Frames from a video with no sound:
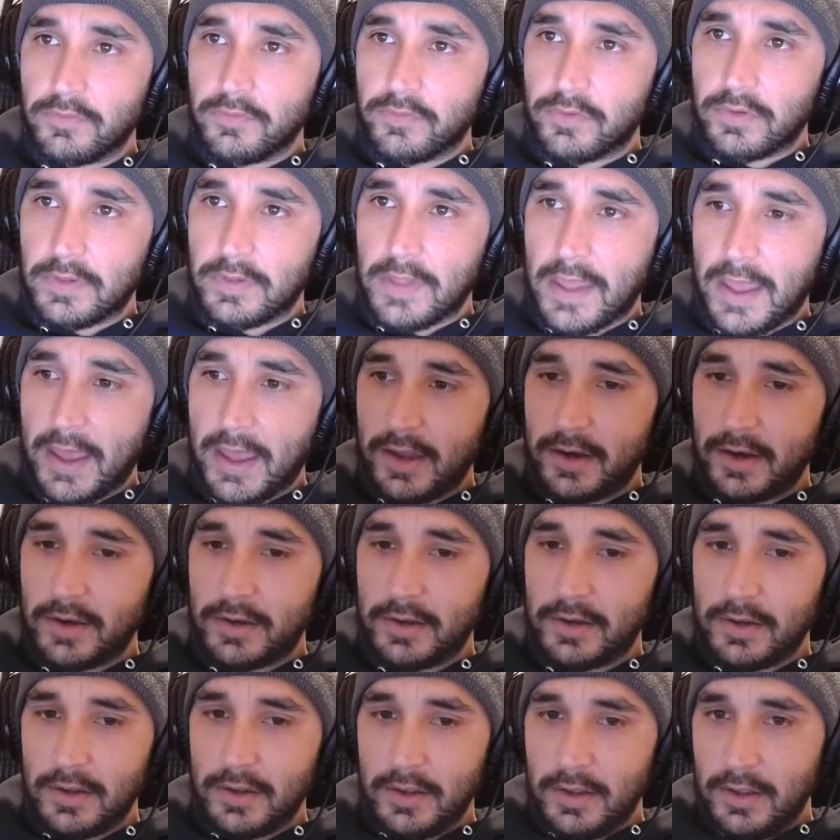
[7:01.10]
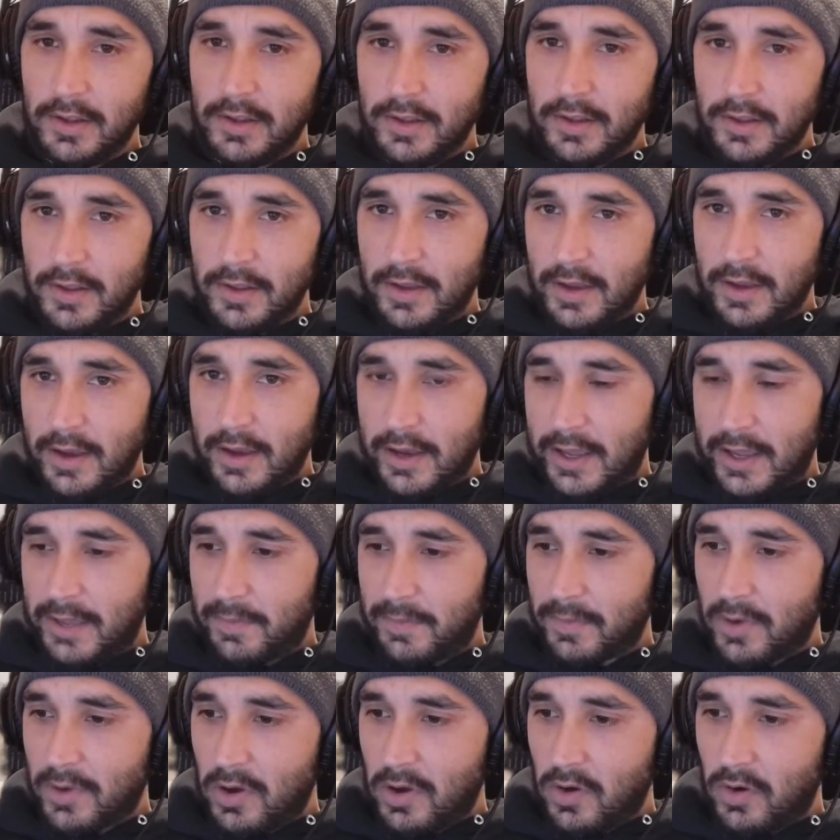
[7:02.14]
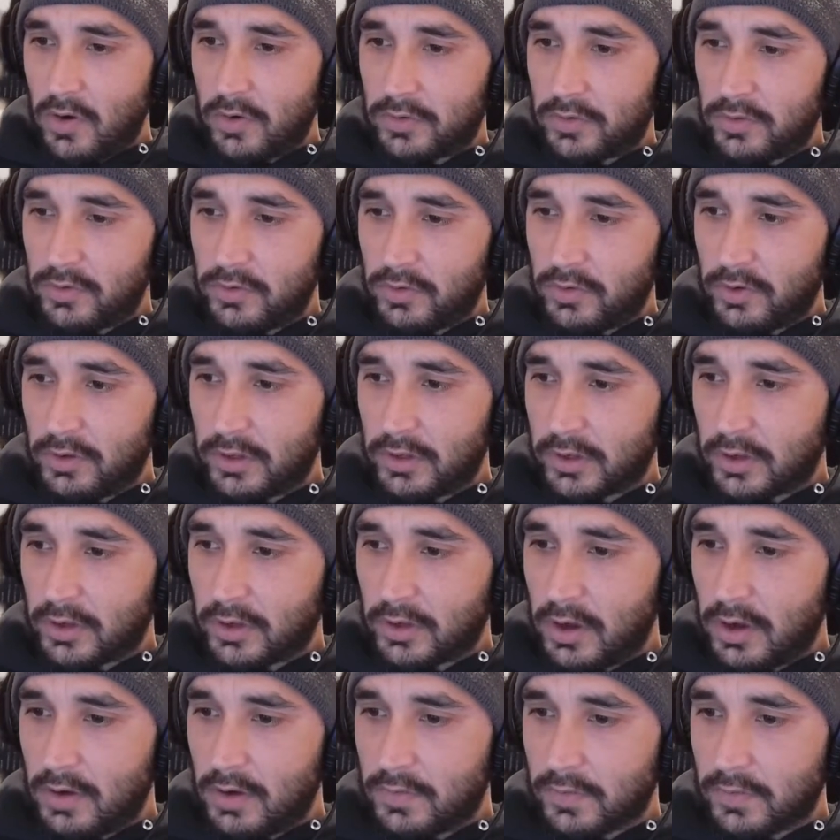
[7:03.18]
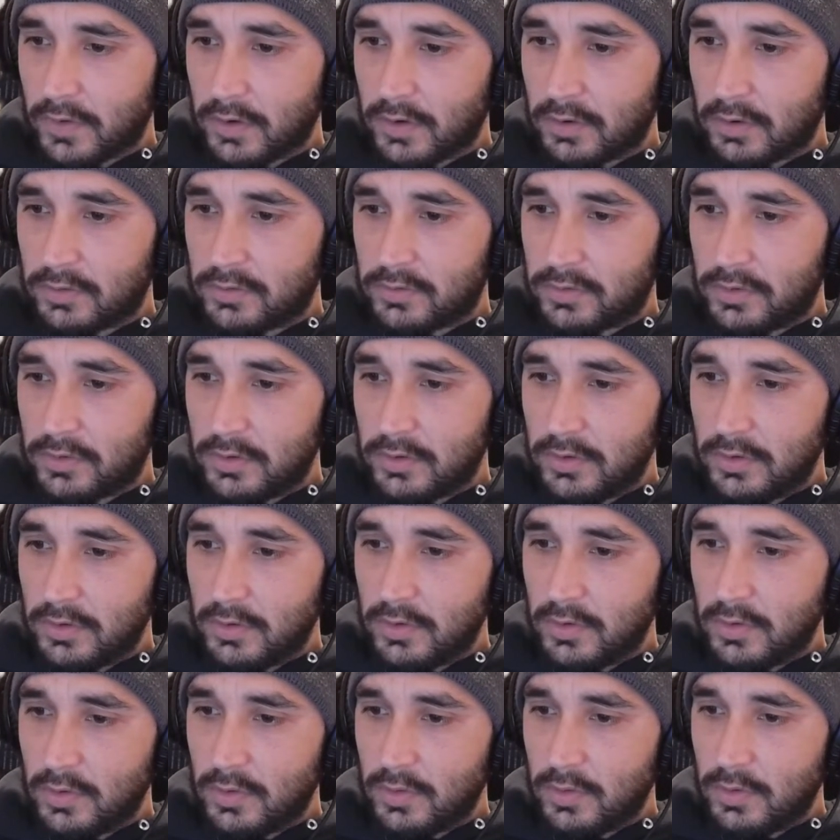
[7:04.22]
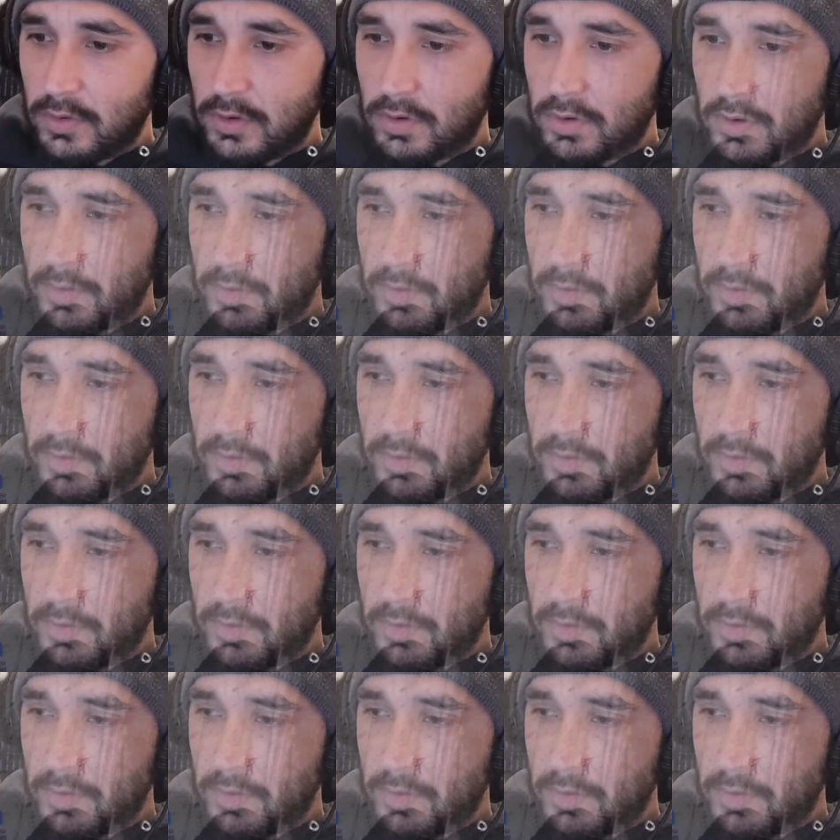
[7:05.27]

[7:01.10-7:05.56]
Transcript: for that, I am going to click over to